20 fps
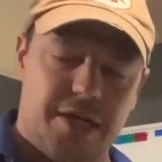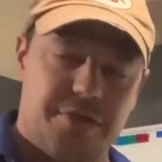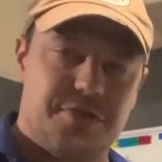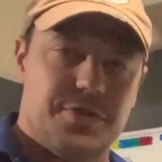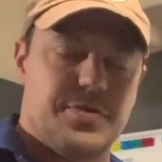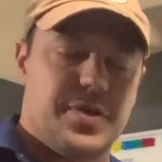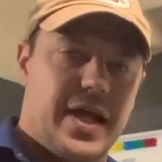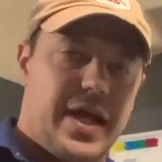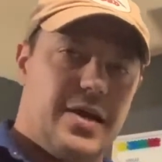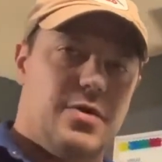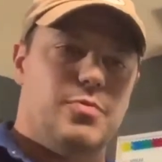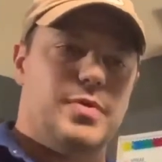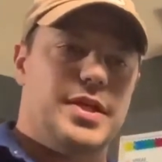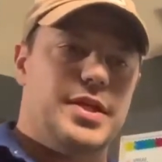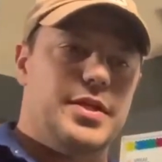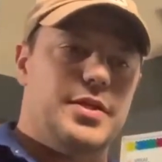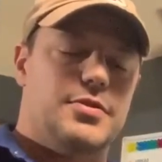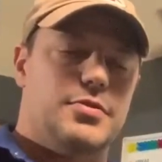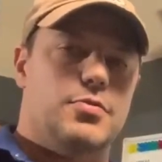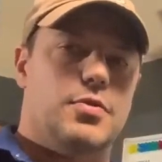So now we
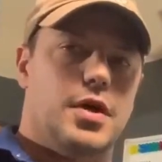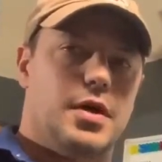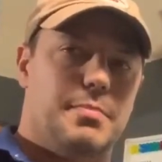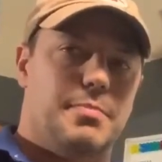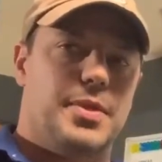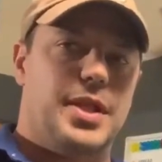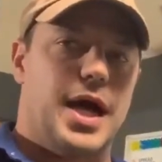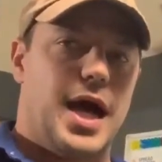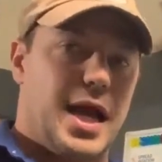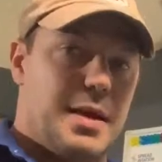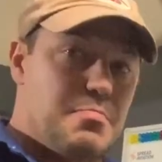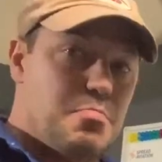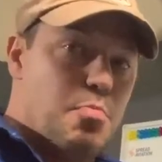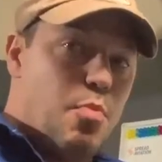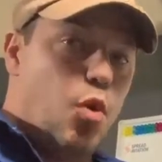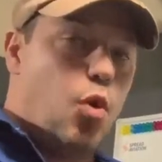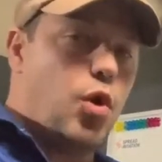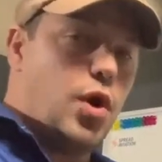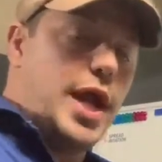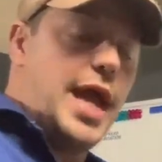need to apply
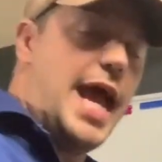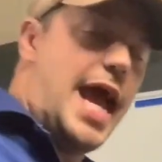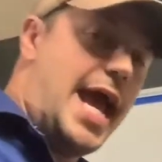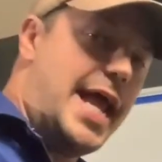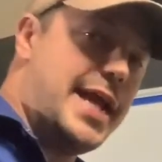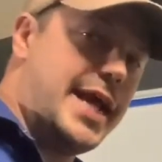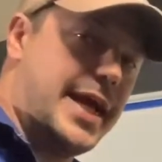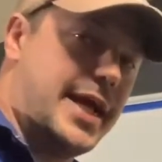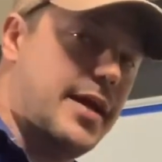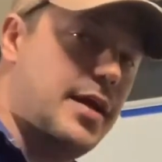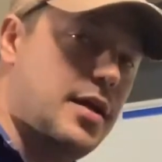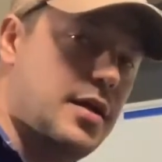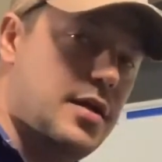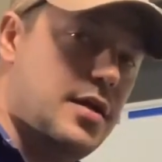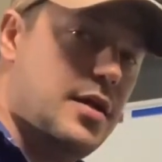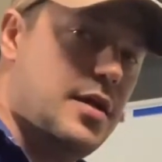more heading